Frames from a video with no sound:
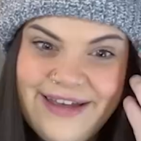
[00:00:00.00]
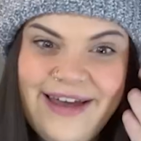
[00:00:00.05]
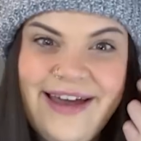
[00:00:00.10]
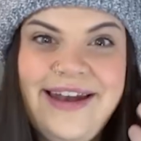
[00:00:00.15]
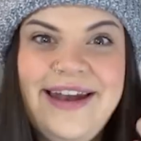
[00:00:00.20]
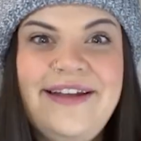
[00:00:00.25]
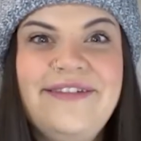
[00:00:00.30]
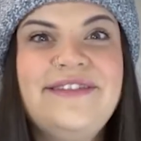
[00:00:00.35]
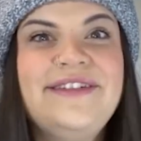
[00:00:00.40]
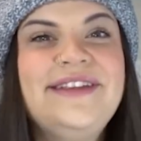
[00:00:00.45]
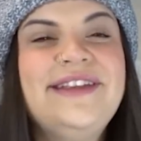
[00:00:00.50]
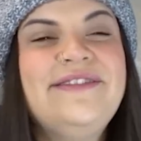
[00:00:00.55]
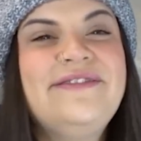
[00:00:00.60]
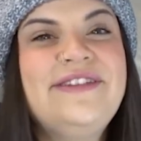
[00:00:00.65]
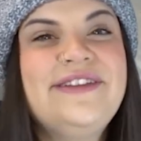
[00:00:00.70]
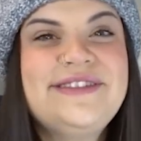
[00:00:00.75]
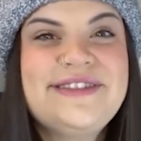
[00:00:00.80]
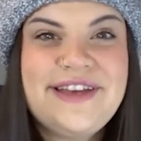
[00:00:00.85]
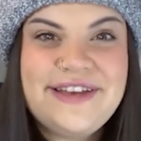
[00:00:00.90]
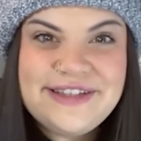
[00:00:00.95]
God, everything
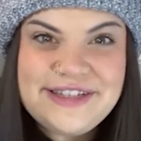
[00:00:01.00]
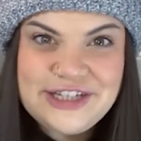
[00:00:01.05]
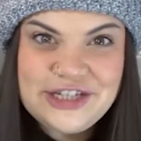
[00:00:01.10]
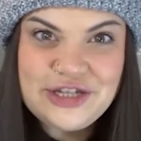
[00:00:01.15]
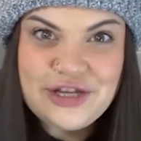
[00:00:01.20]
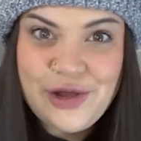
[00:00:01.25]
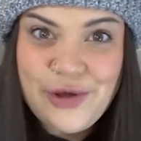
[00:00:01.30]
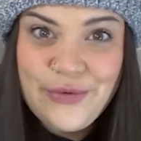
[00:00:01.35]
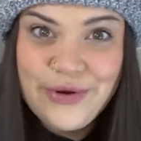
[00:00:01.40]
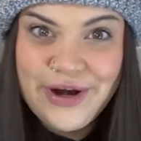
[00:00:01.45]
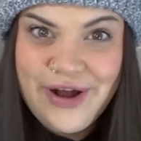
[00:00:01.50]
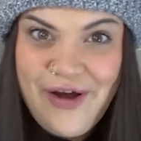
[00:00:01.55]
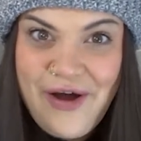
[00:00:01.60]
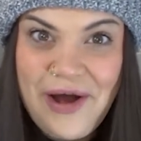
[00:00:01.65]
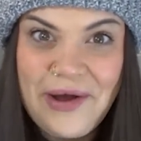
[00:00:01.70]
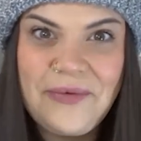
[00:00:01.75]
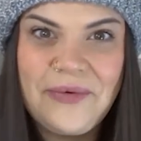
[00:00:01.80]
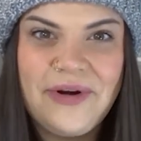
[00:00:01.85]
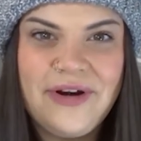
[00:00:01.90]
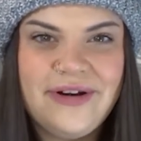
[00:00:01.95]
feels slow and
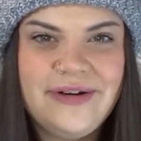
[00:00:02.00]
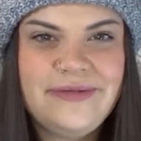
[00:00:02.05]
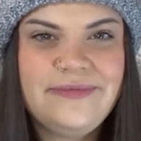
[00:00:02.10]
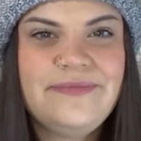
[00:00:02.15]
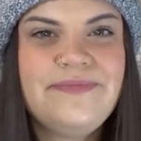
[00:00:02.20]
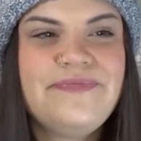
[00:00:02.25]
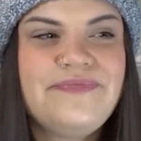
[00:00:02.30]
awkward.